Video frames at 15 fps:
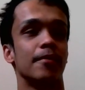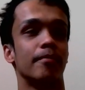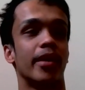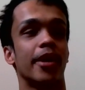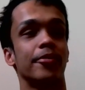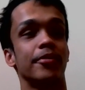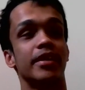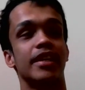
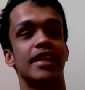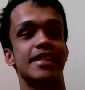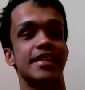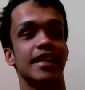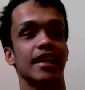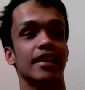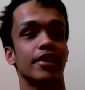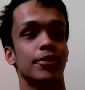I realize
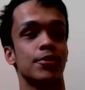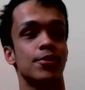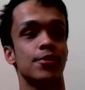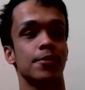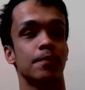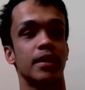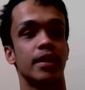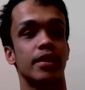that can
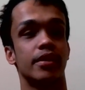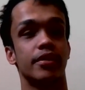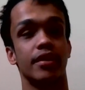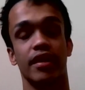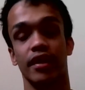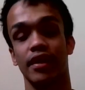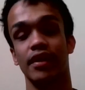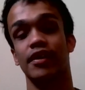also be a
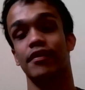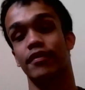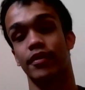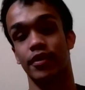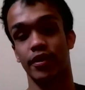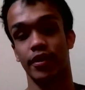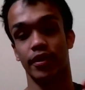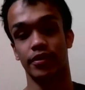good thing if
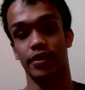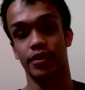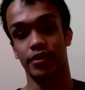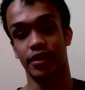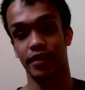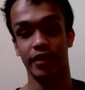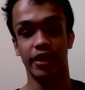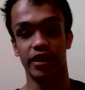you're,
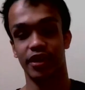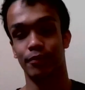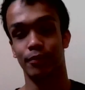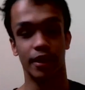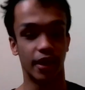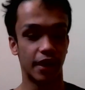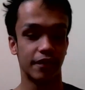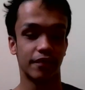living a
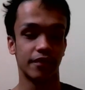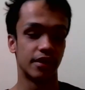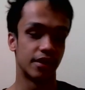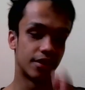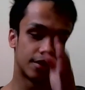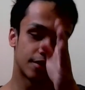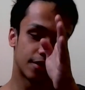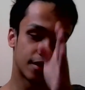double life
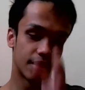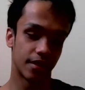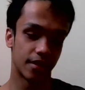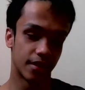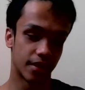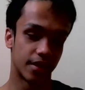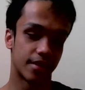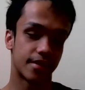and
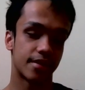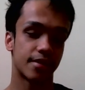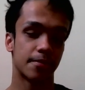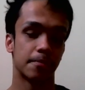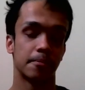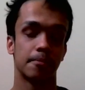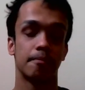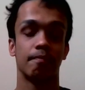
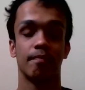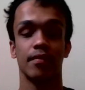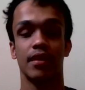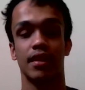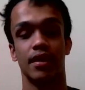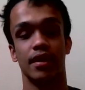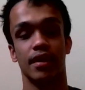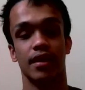it's
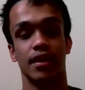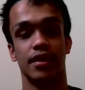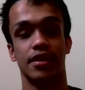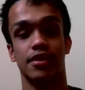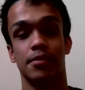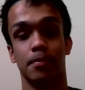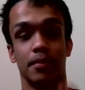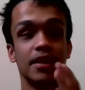
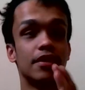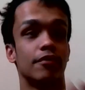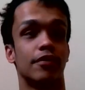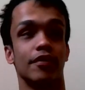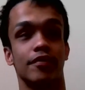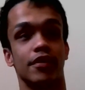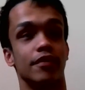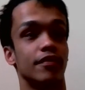split
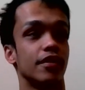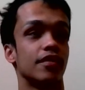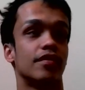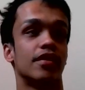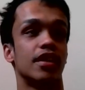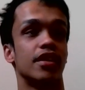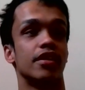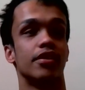
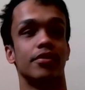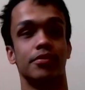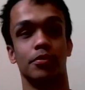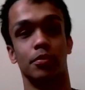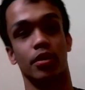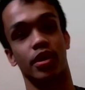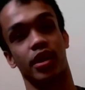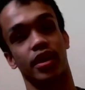50-50,
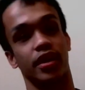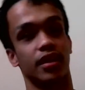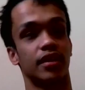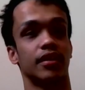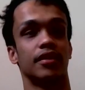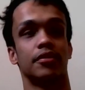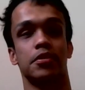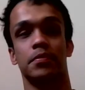work,
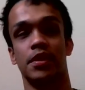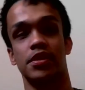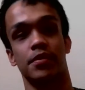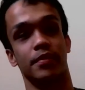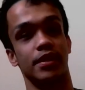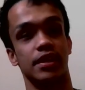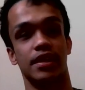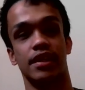
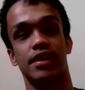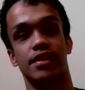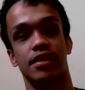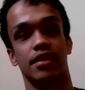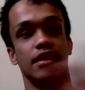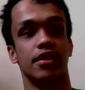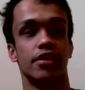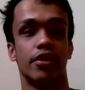responsibilities,
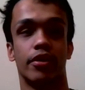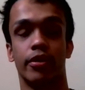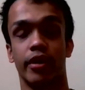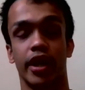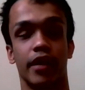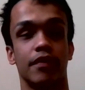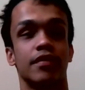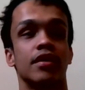and then your
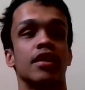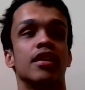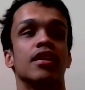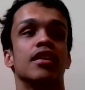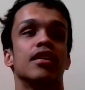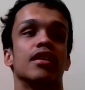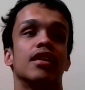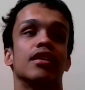craft
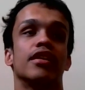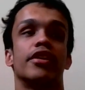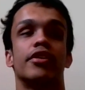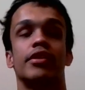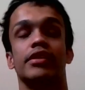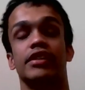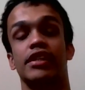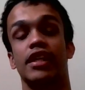
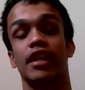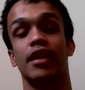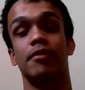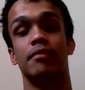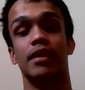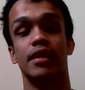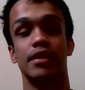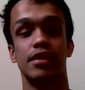later on the day,
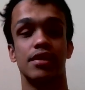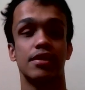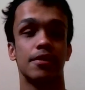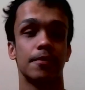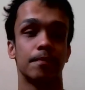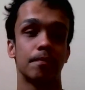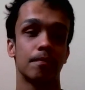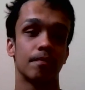because
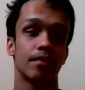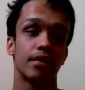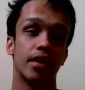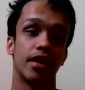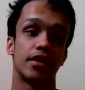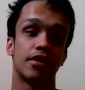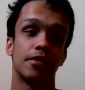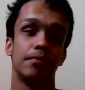
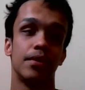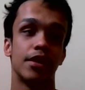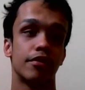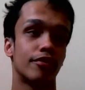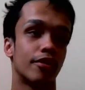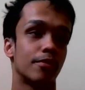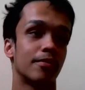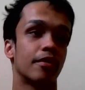it could be a
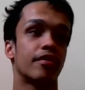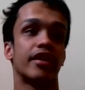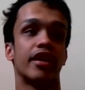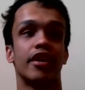form of